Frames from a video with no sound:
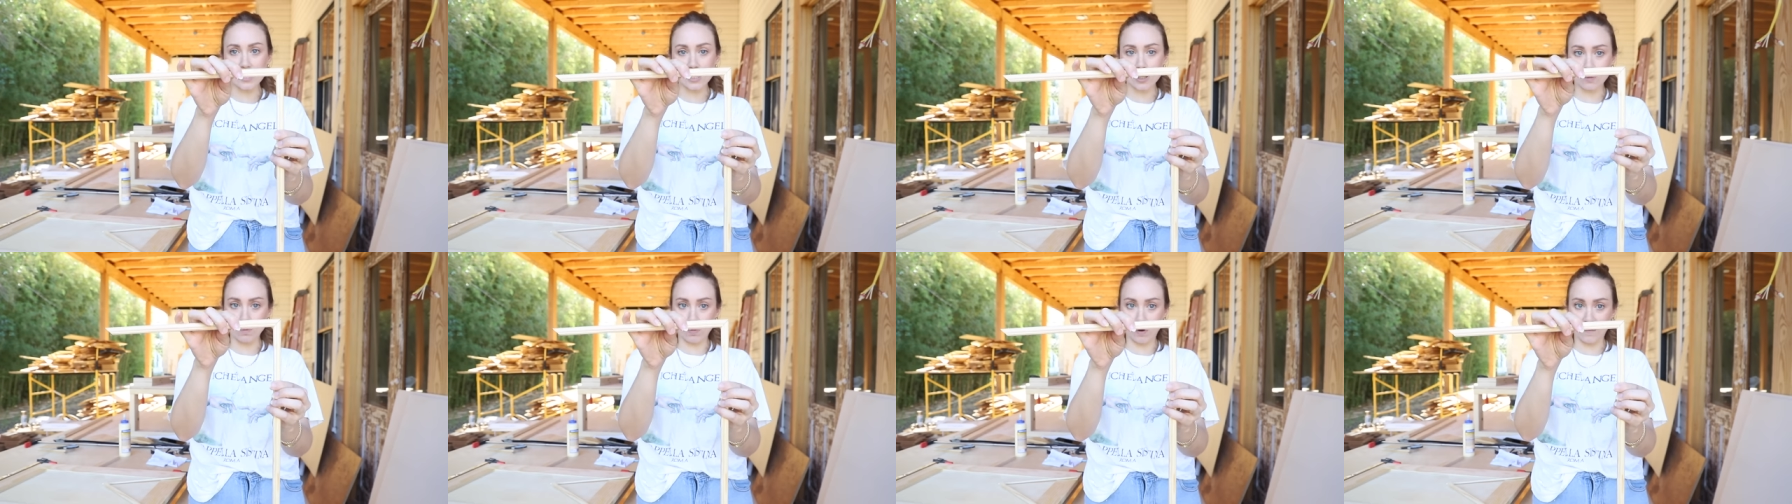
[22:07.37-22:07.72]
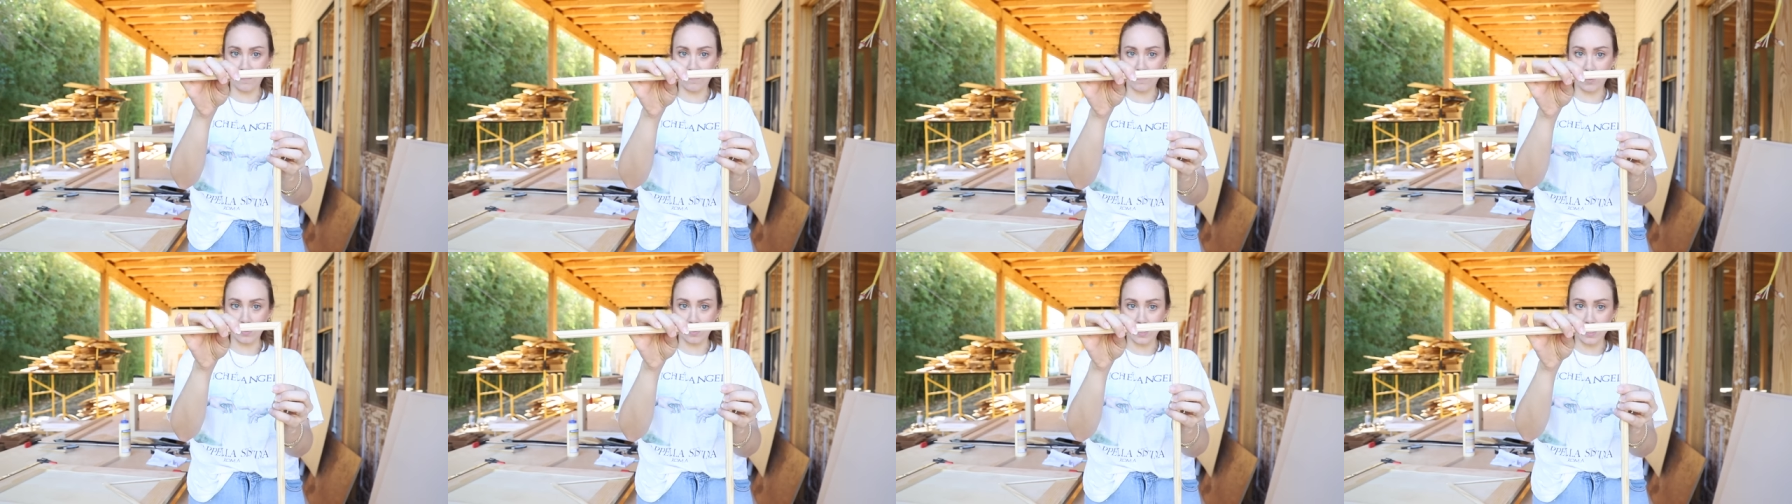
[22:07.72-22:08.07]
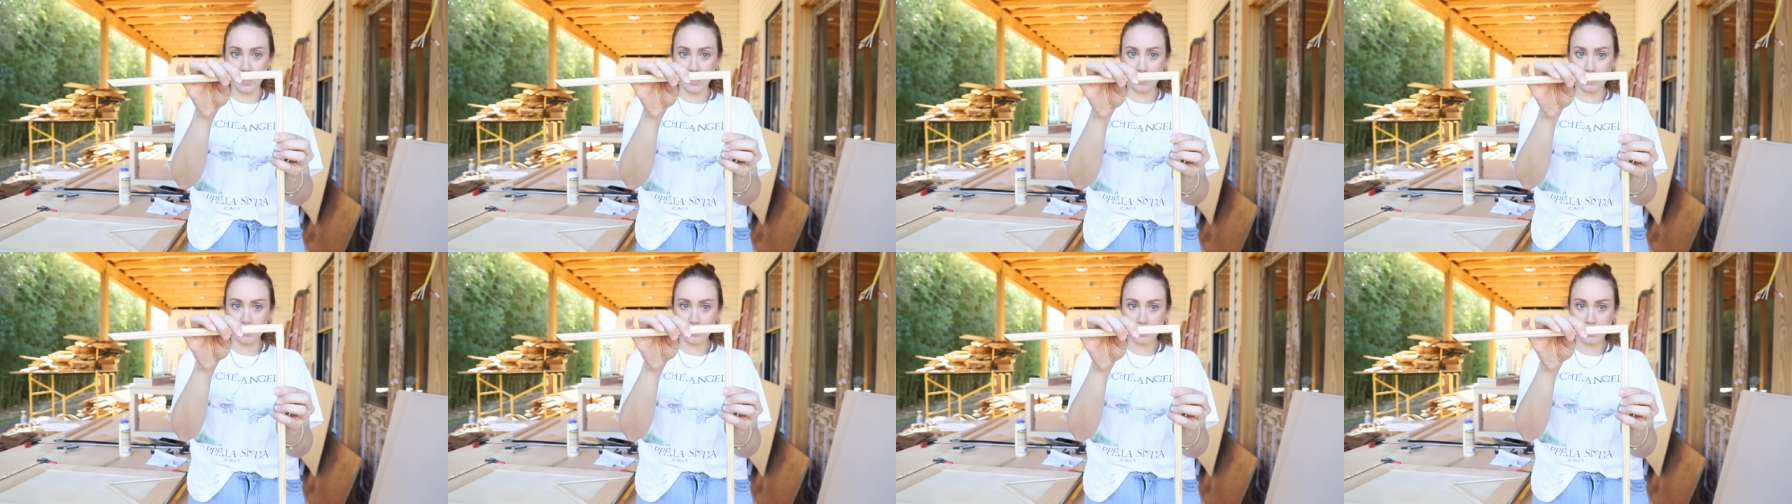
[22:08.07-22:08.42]
it's
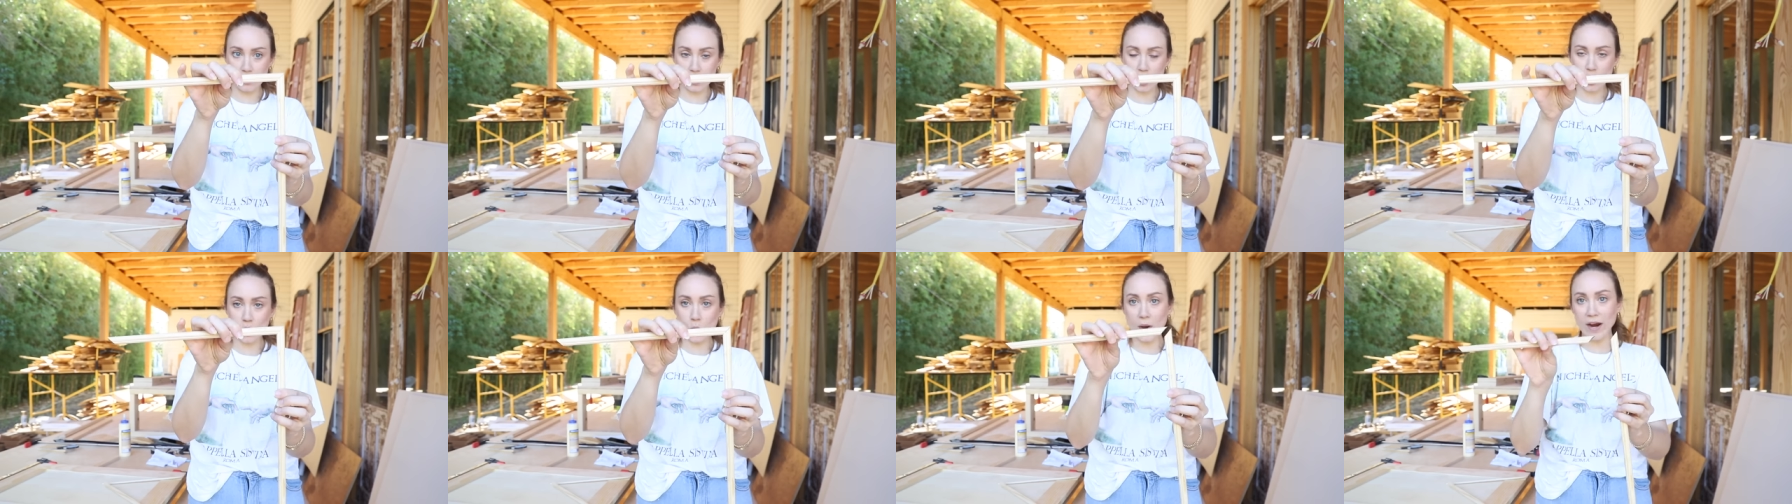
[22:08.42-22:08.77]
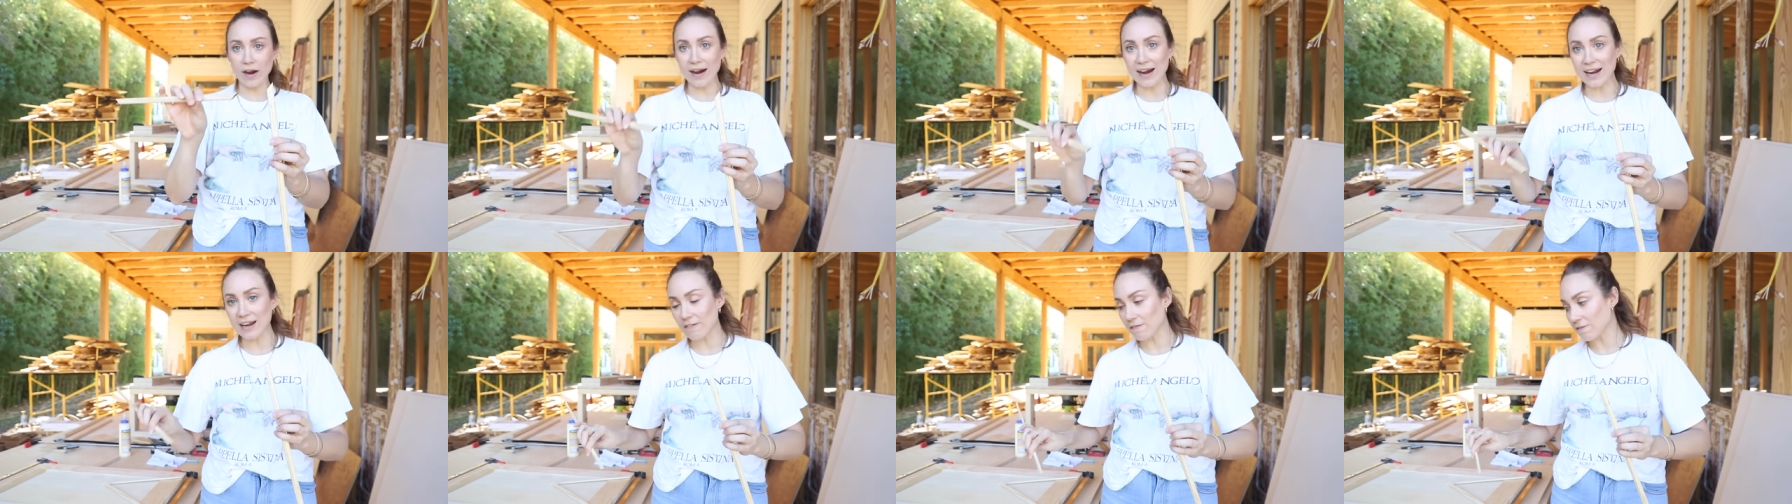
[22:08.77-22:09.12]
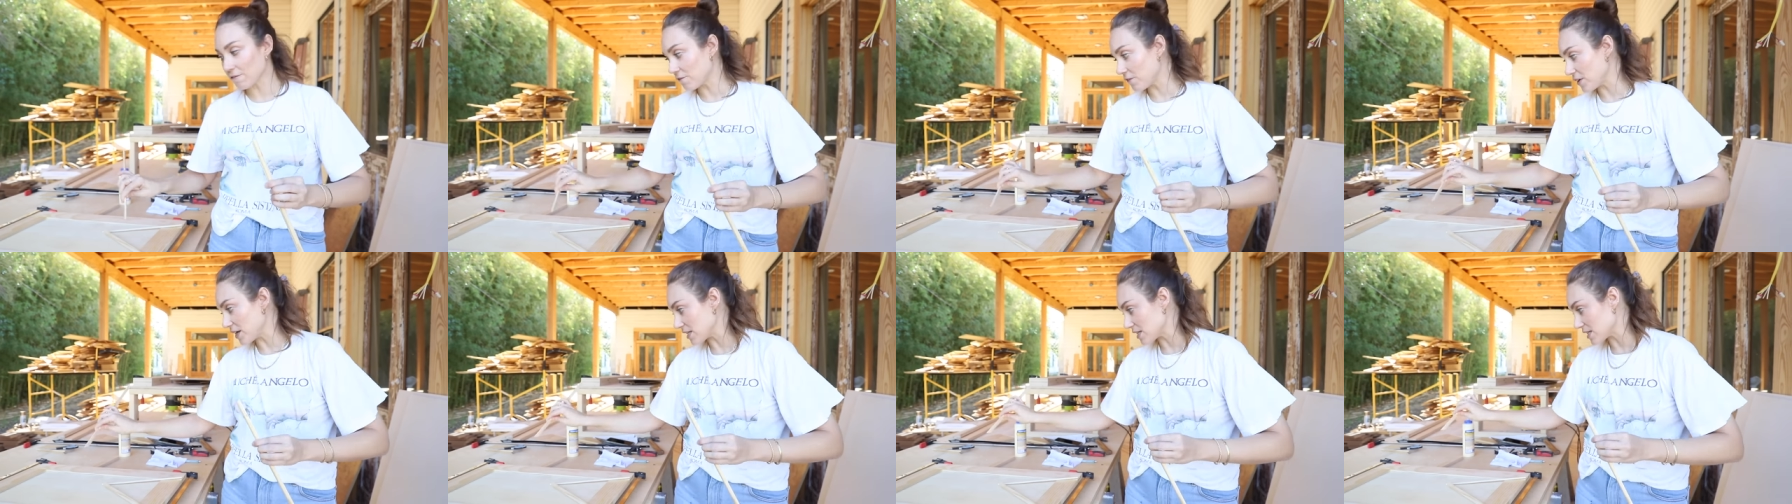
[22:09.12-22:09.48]
perfectly square and it
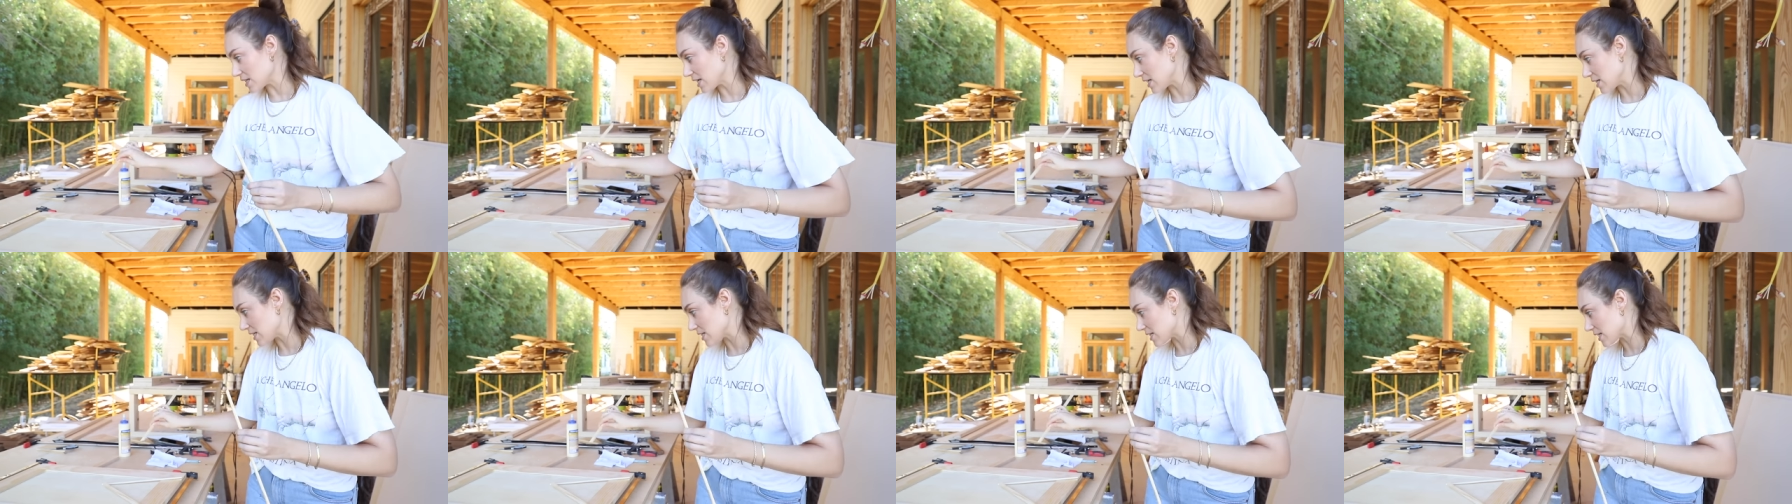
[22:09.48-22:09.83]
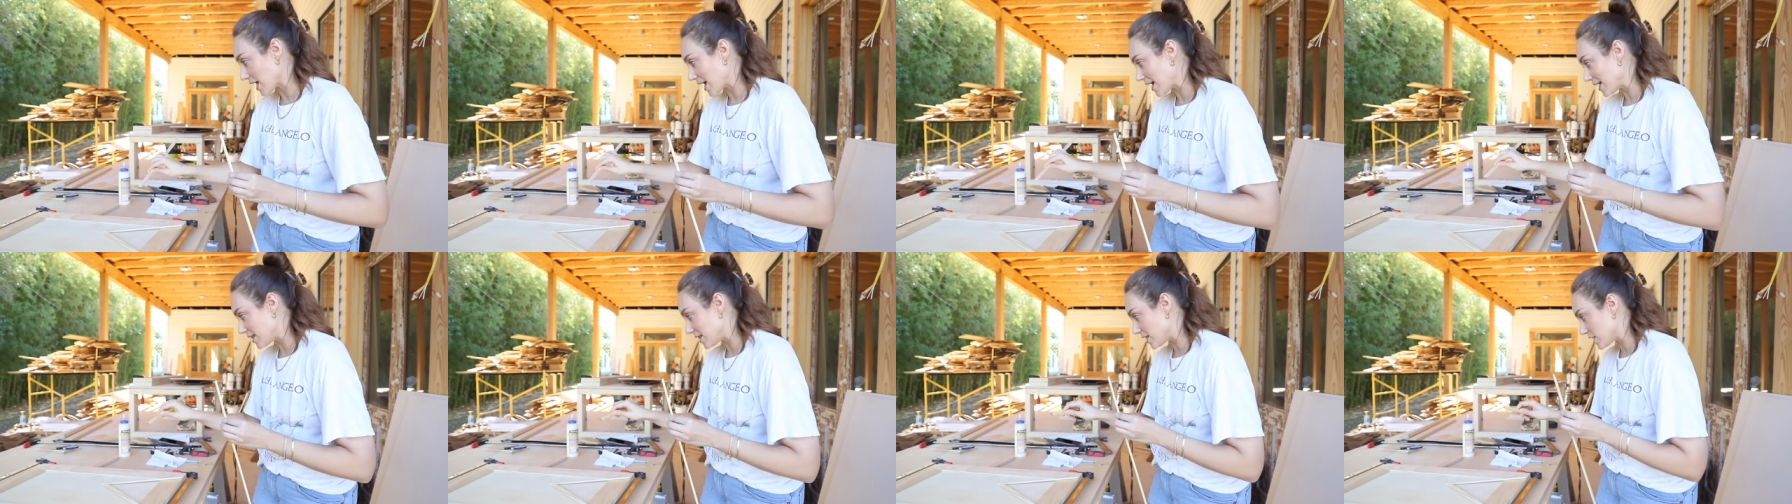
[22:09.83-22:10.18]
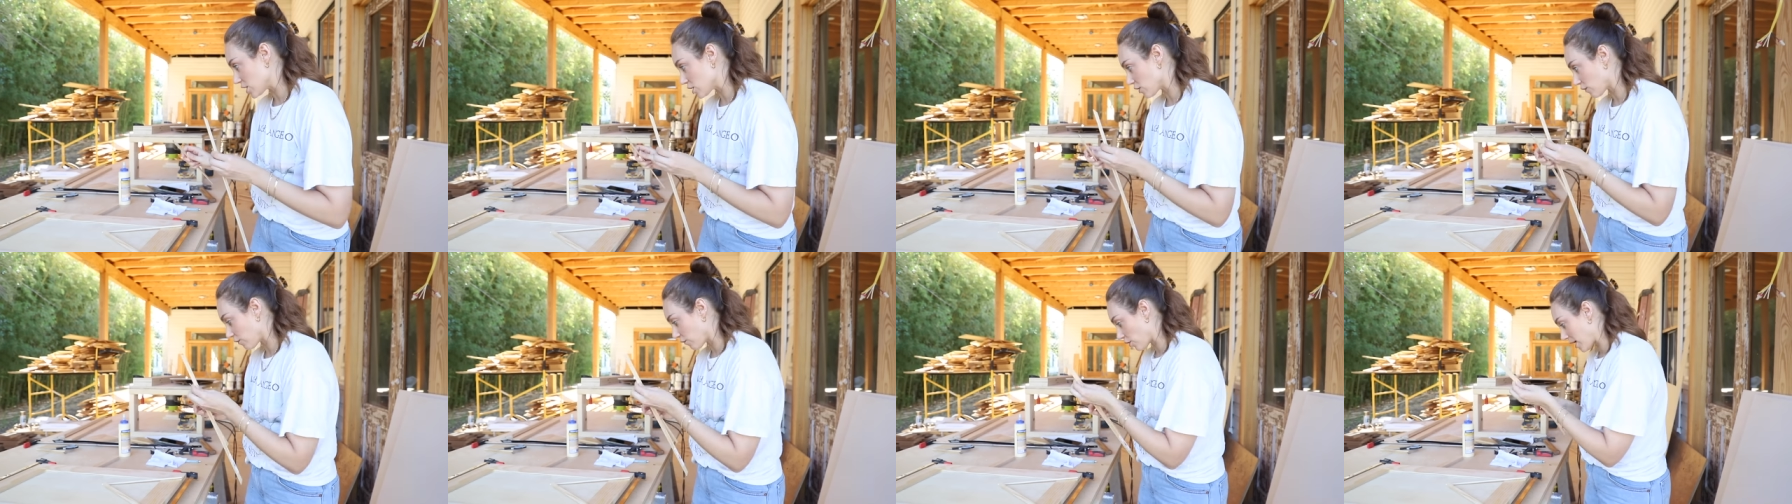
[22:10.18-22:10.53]
fits inside
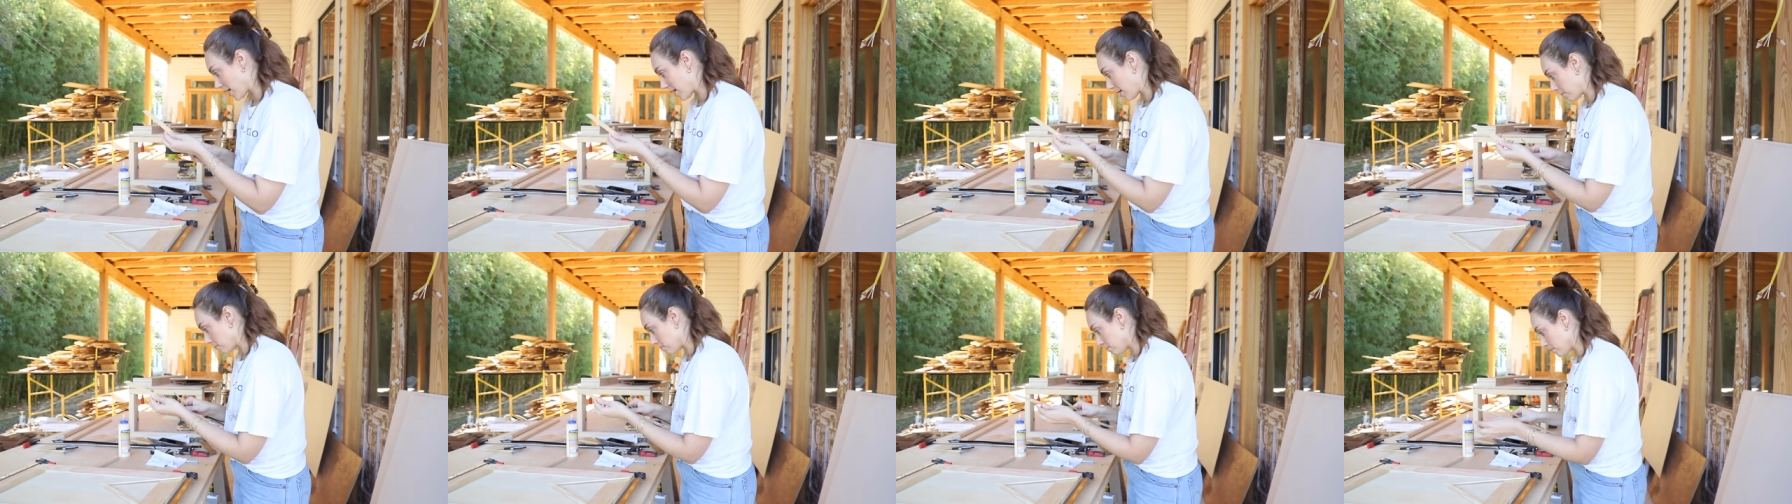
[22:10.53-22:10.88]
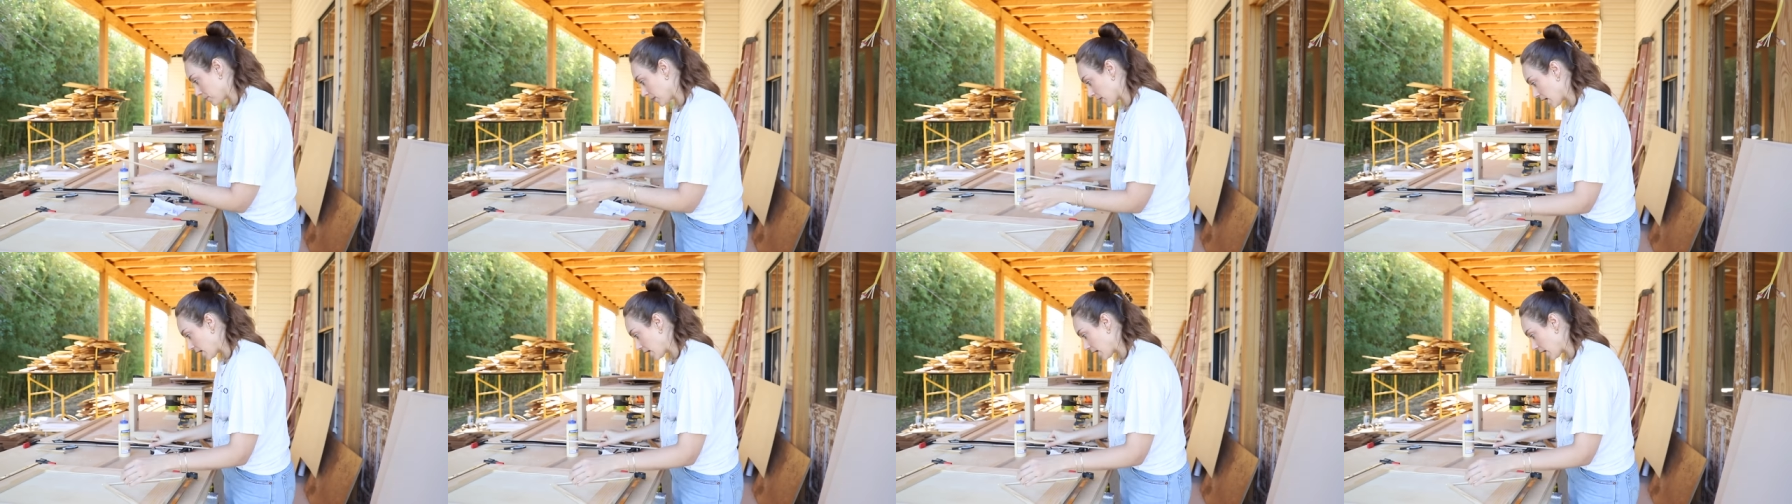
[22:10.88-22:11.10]
this frame.